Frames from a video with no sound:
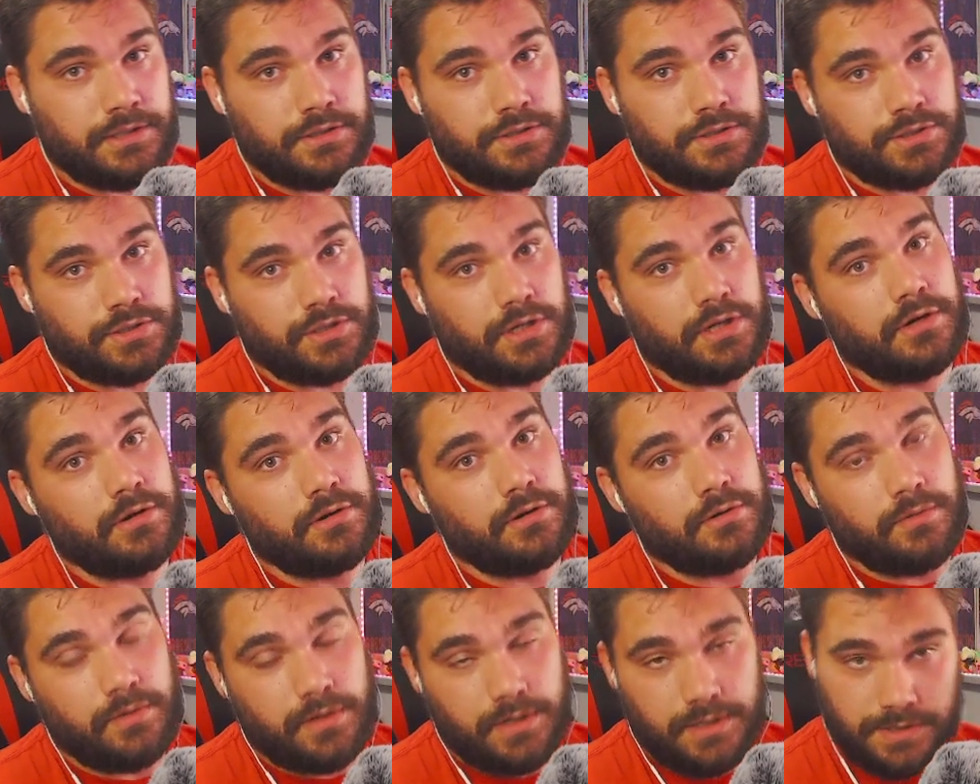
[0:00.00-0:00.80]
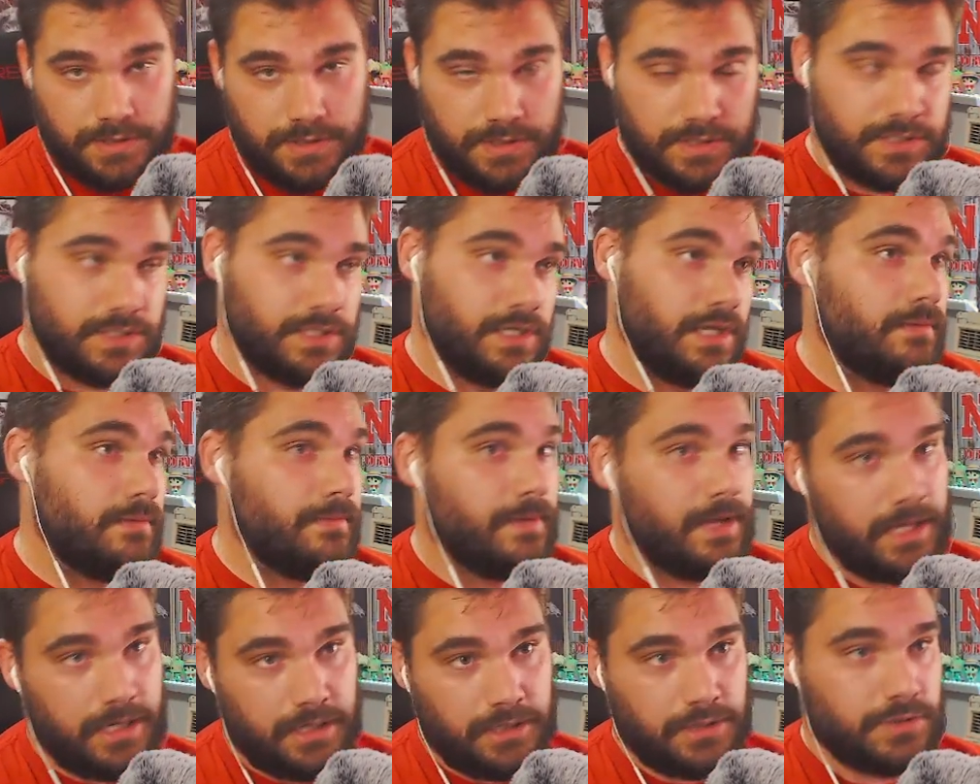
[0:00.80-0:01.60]
to show a
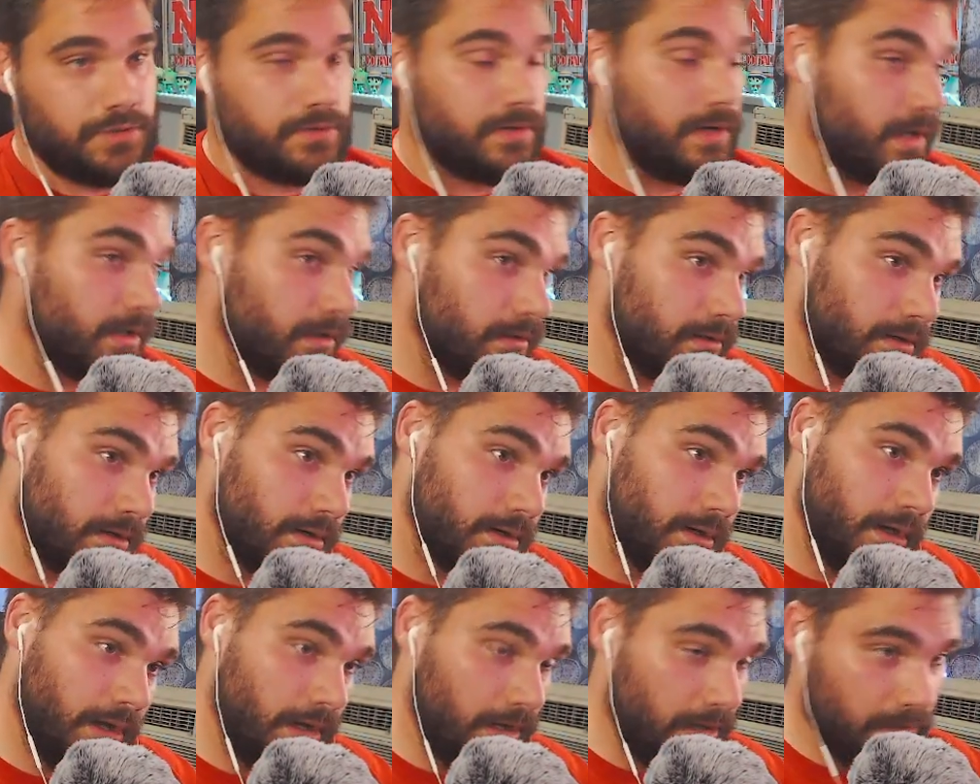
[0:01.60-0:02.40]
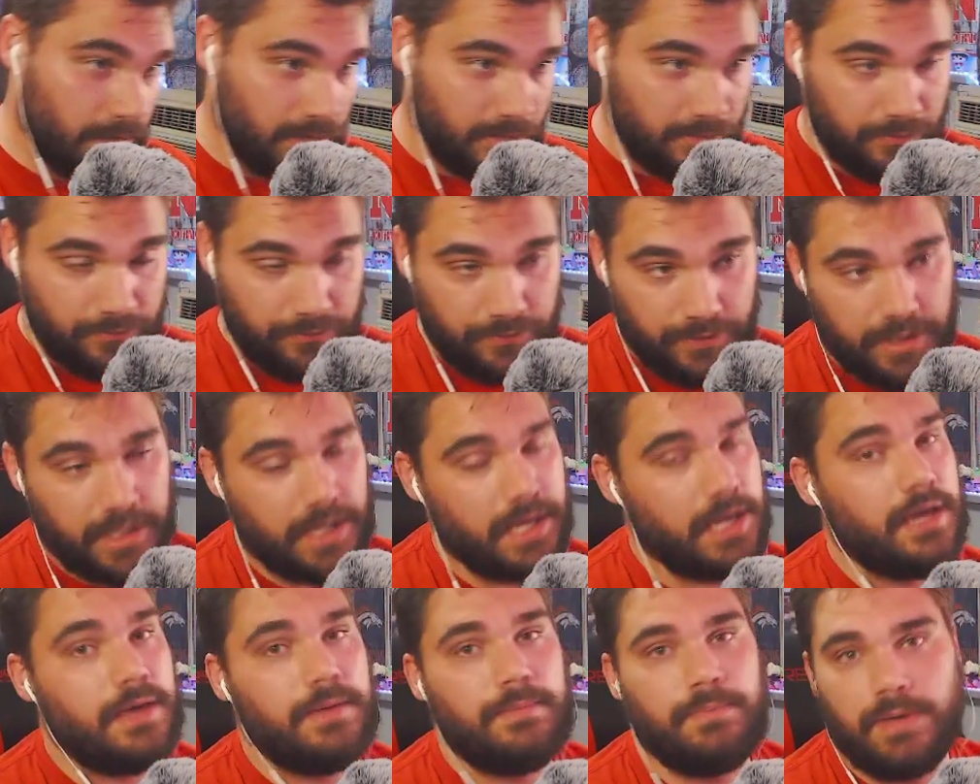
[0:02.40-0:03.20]
cinematic trailer of the
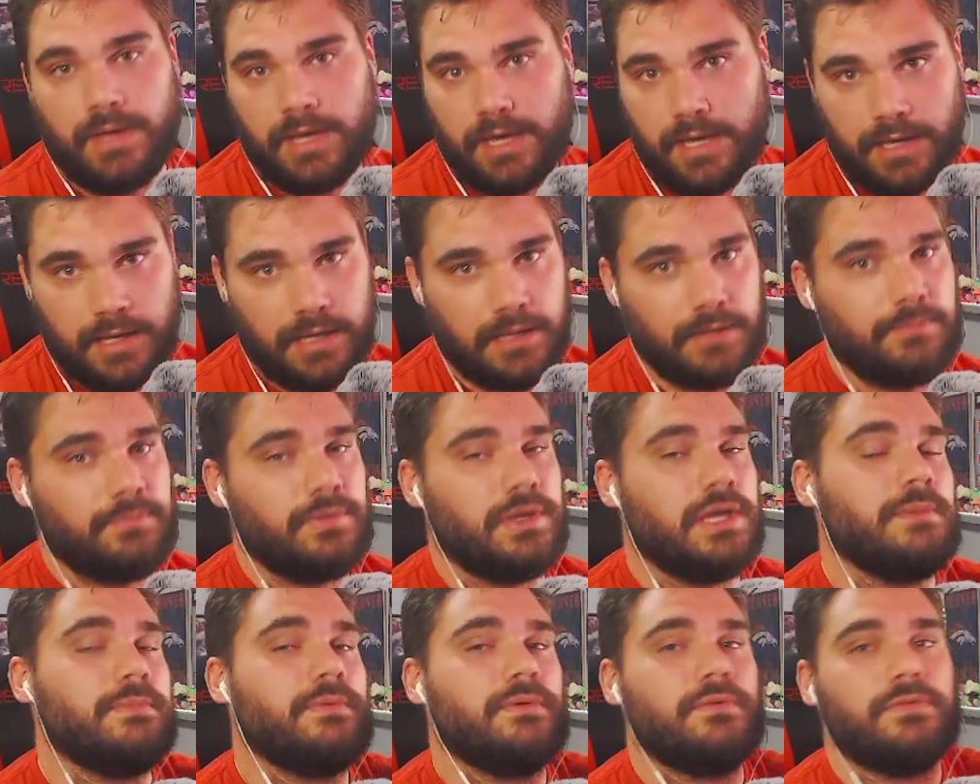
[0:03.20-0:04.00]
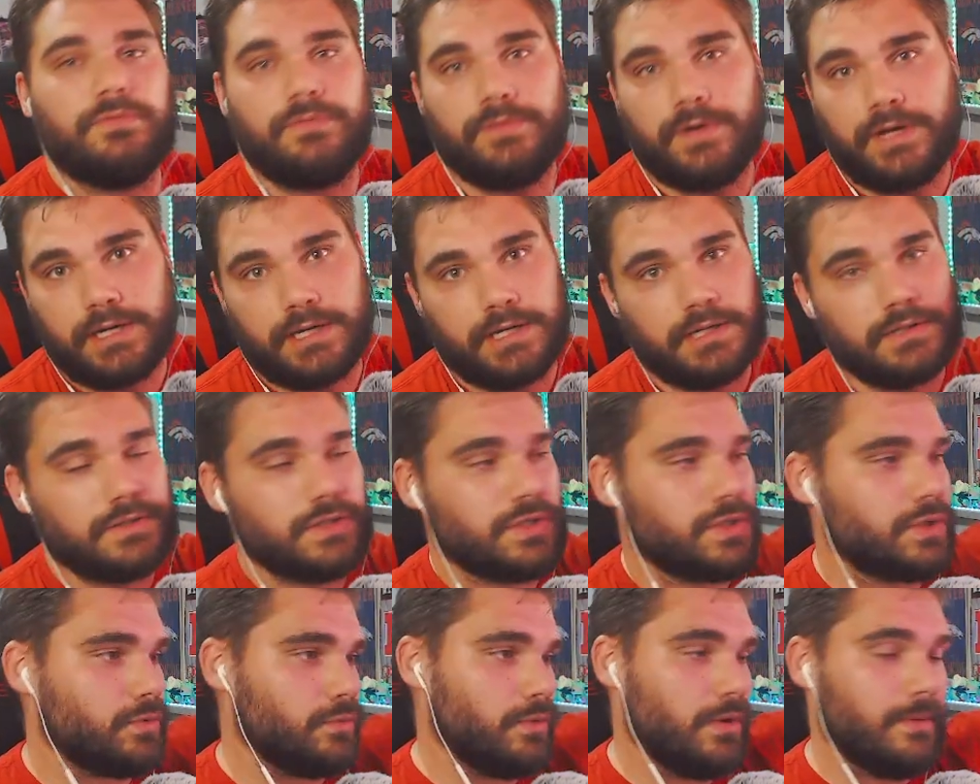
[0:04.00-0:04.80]
campaign, people fucking
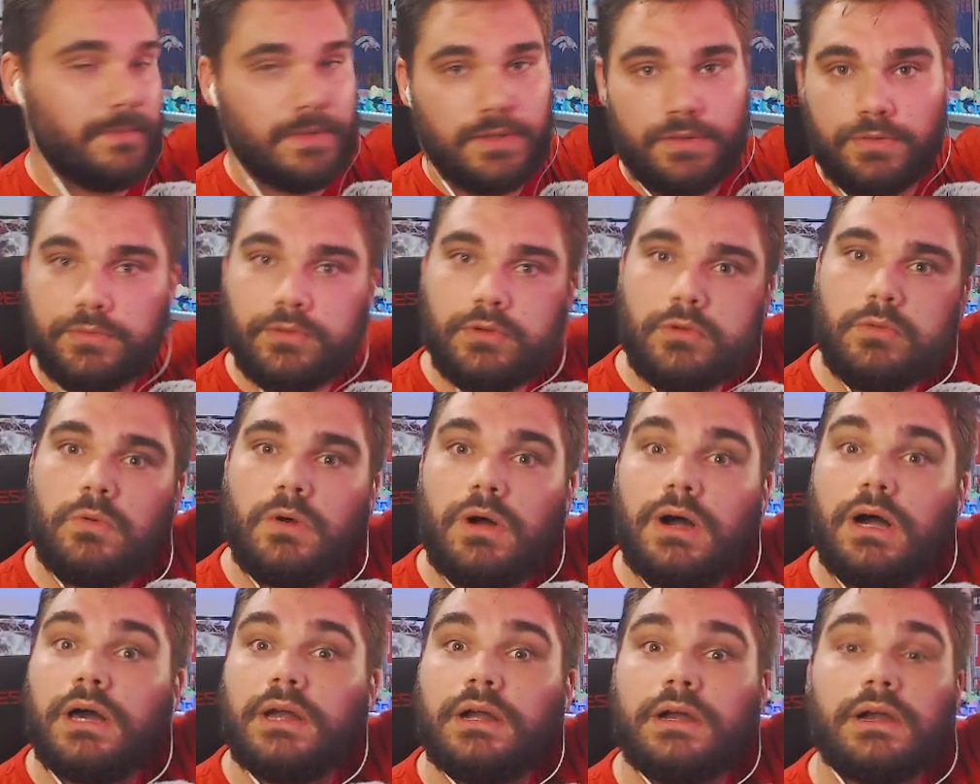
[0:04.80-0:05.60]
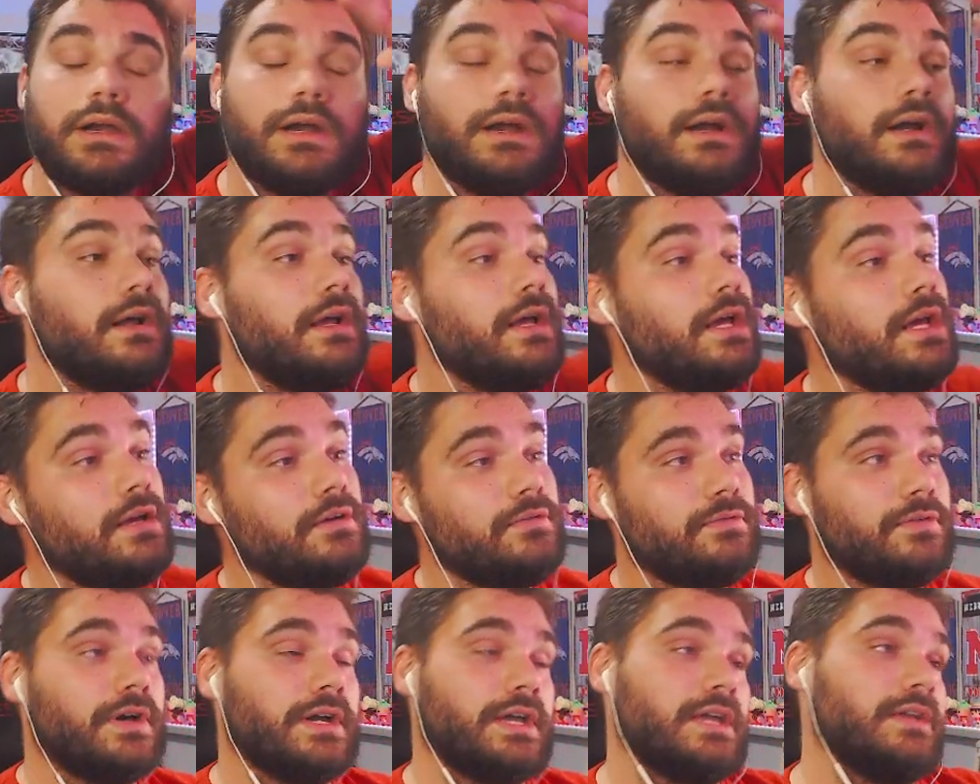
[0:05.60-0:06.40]
swimming through water,
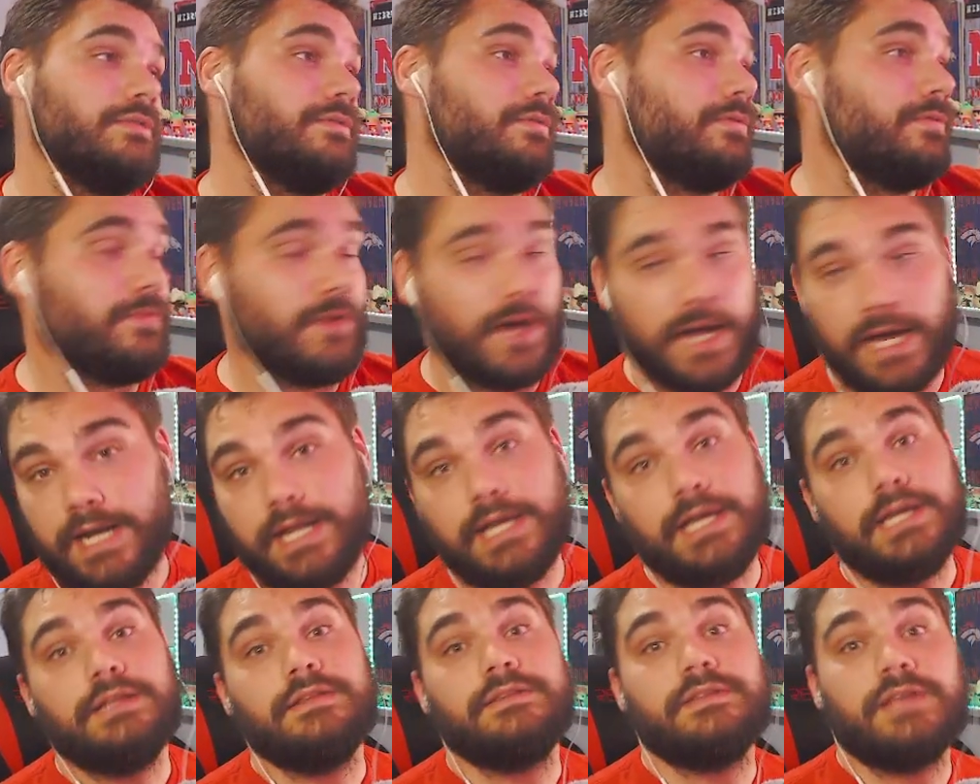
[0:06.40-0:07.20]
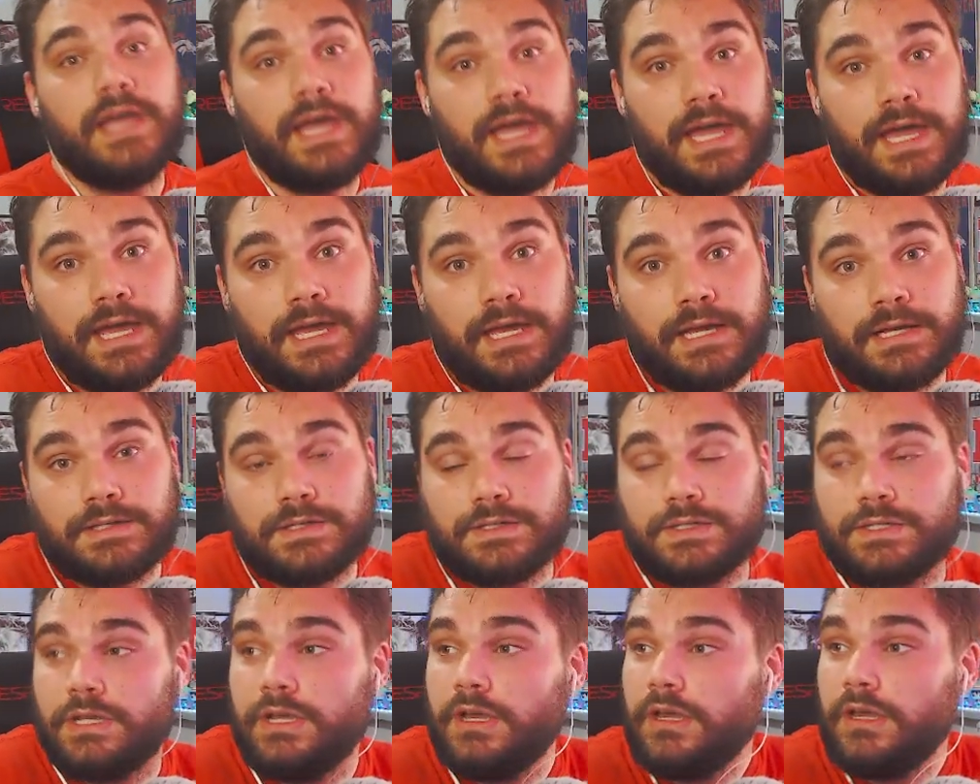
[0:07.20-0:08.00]
fucking fighting in
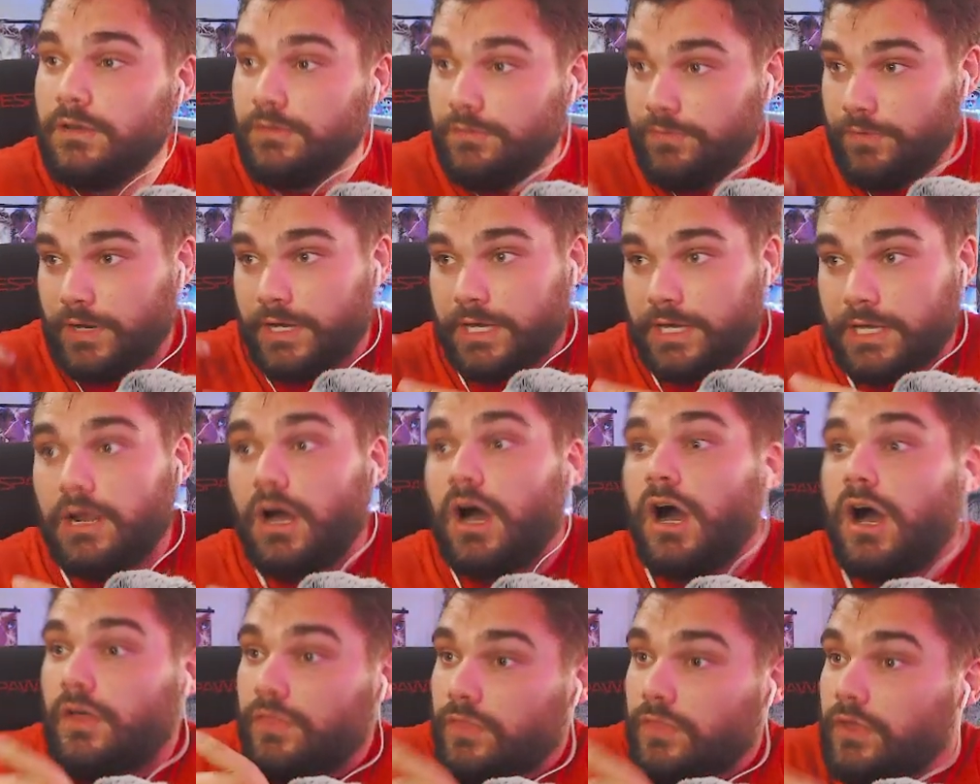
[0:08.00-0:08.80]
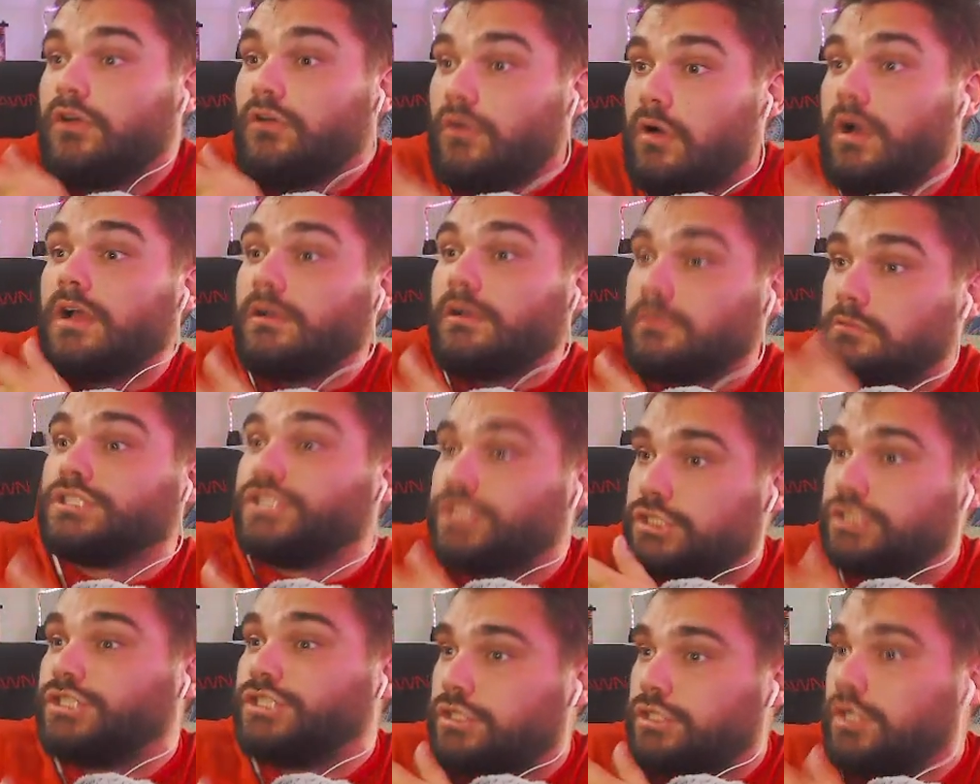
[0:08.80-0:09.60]
tanks, fucking on the ground
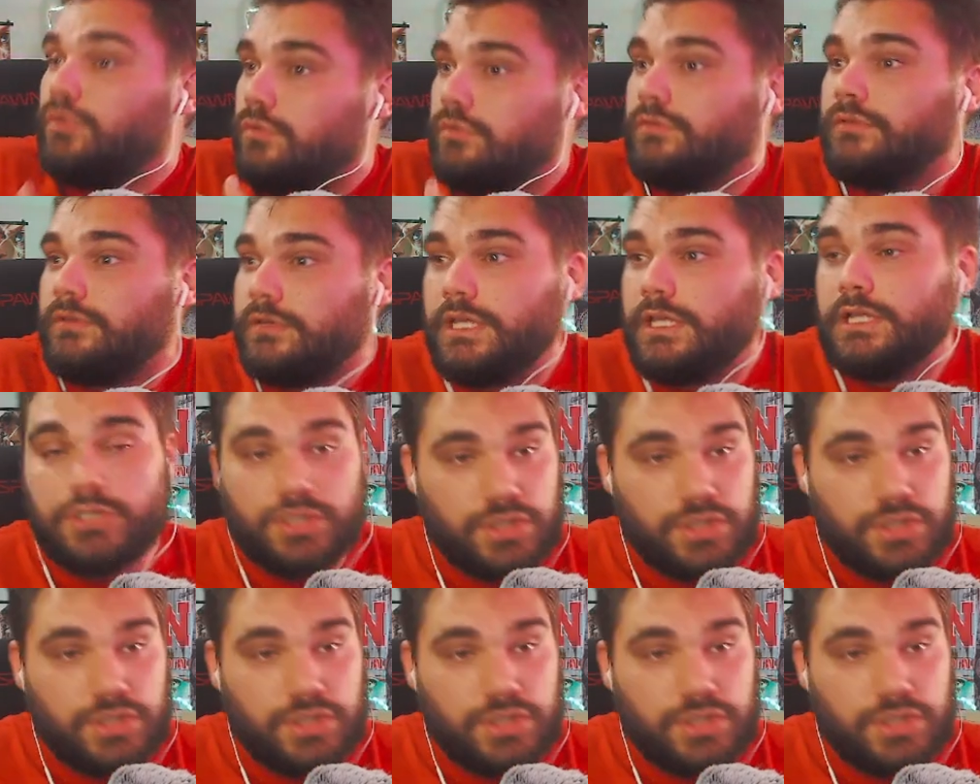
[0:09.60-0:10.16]
shooting and